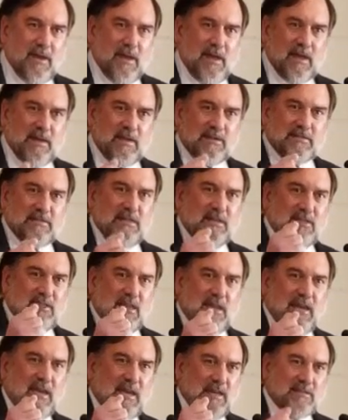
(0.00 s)
And does he
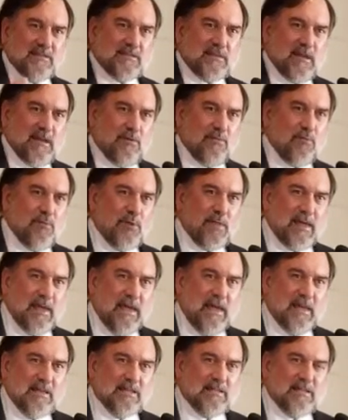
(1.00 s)
think he's going to
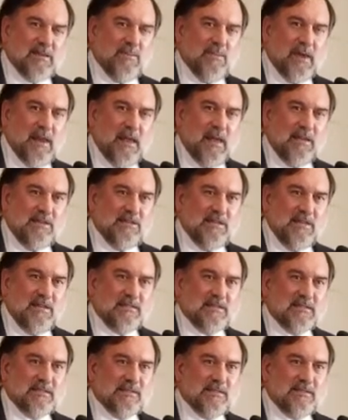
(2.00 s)
really intimidate
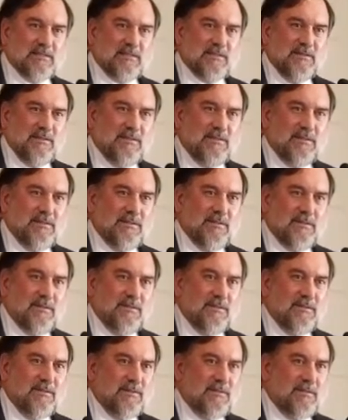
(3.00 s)
Jesus?
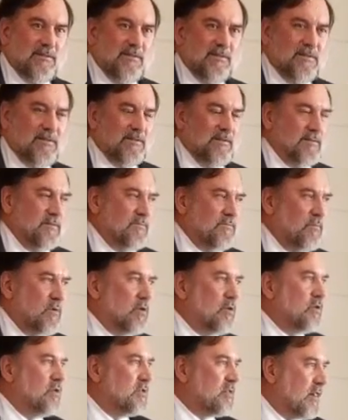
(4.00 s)

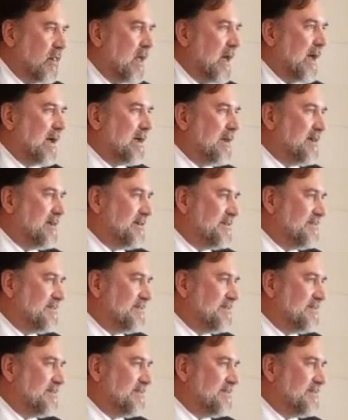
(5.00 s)
Well, good luck.